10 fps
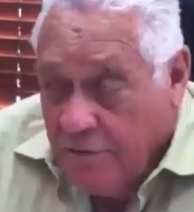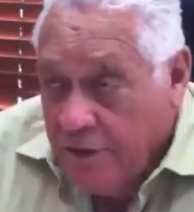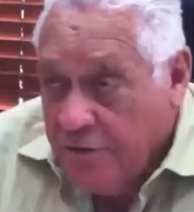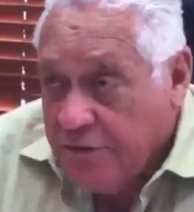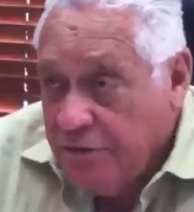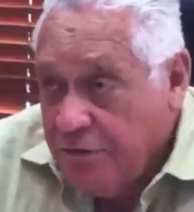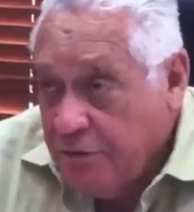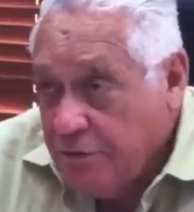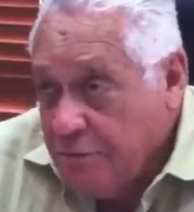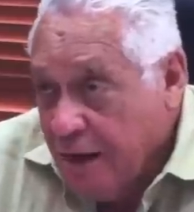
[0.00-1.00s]
For instance, you
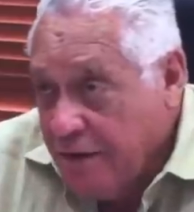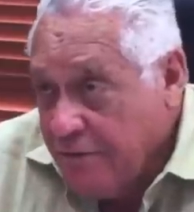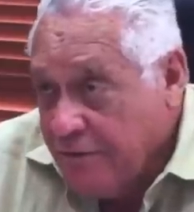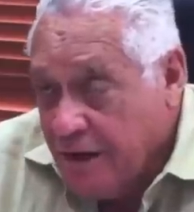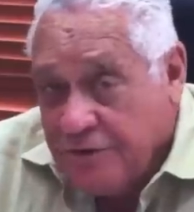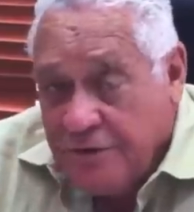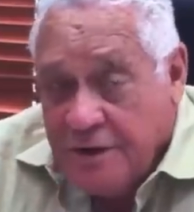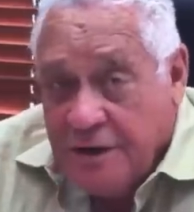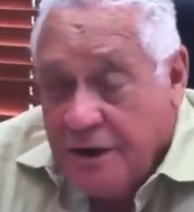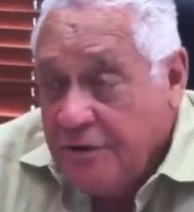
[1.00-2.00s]
could manufacture
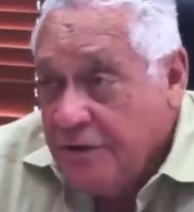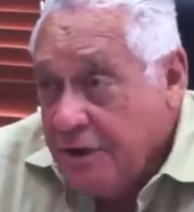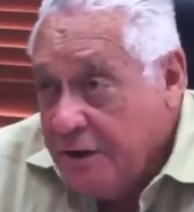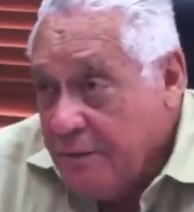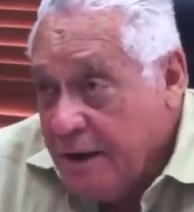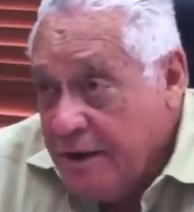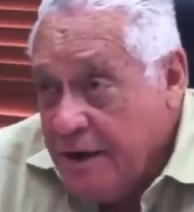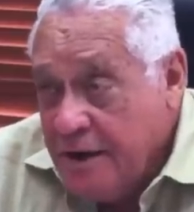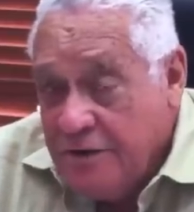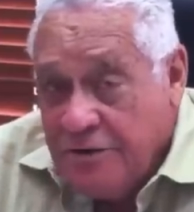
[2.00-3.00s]
a car today by the
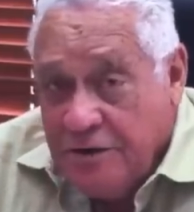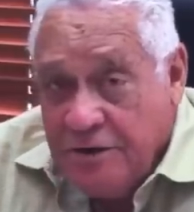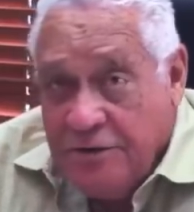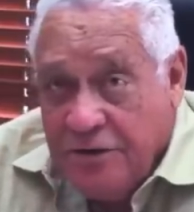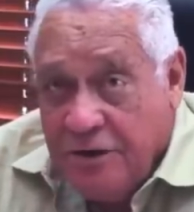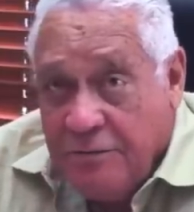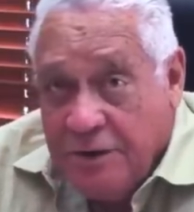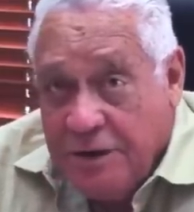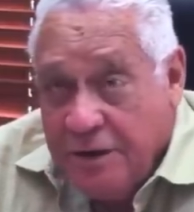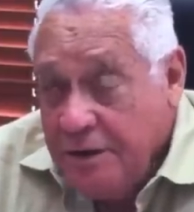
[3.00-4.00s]
engine in
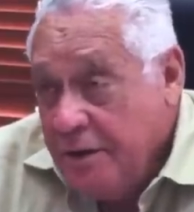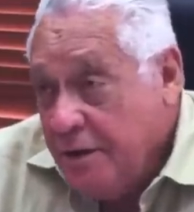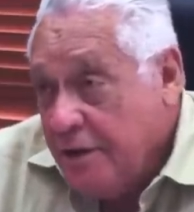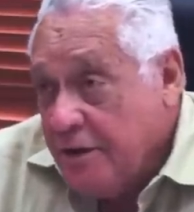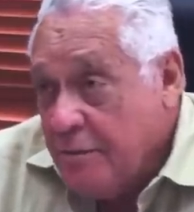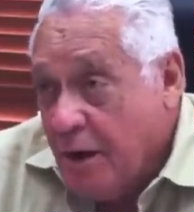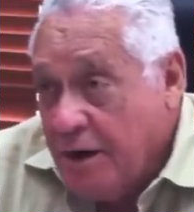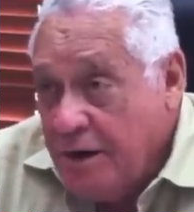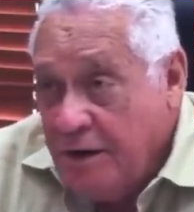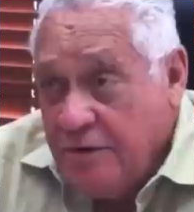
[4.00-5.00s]
Germany, the
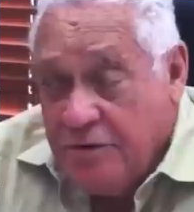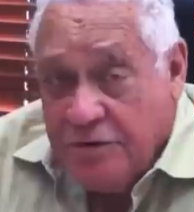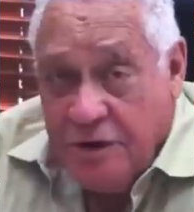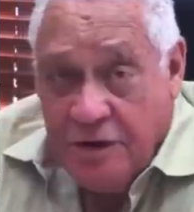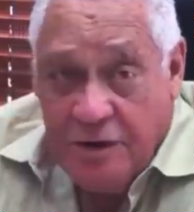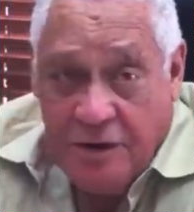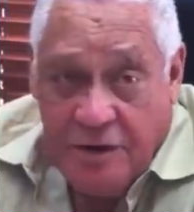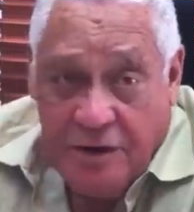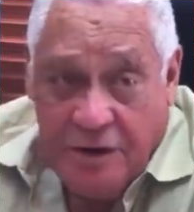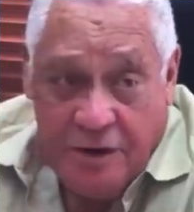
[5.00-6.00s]
body
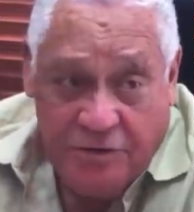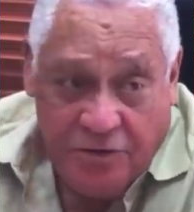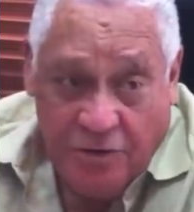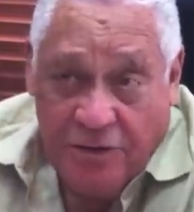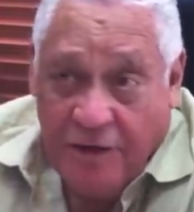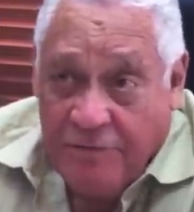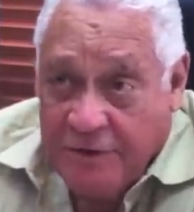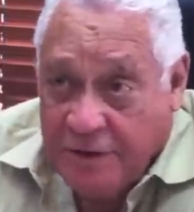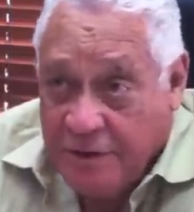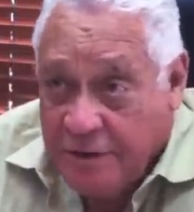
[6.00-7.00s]
in South
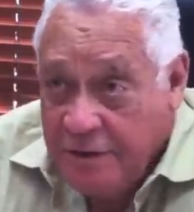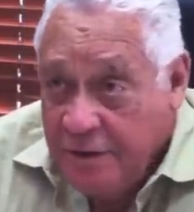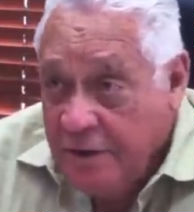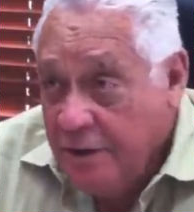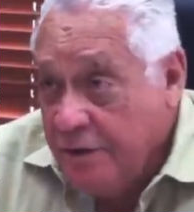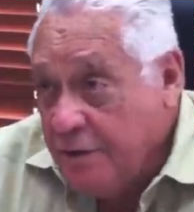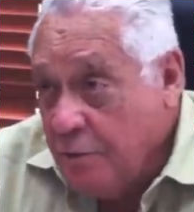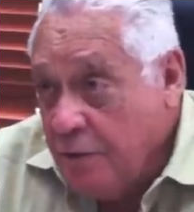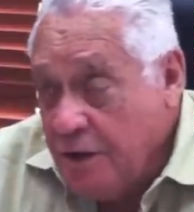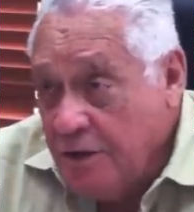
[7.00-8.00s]
Africa, the
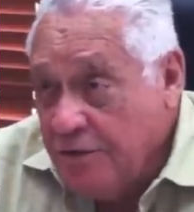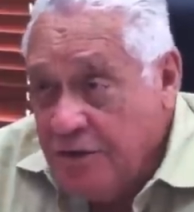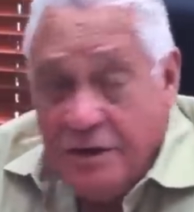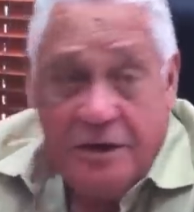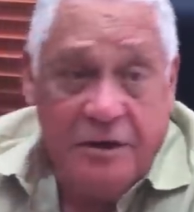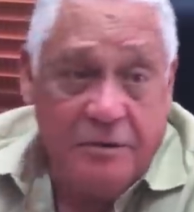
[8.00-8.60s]
wheels in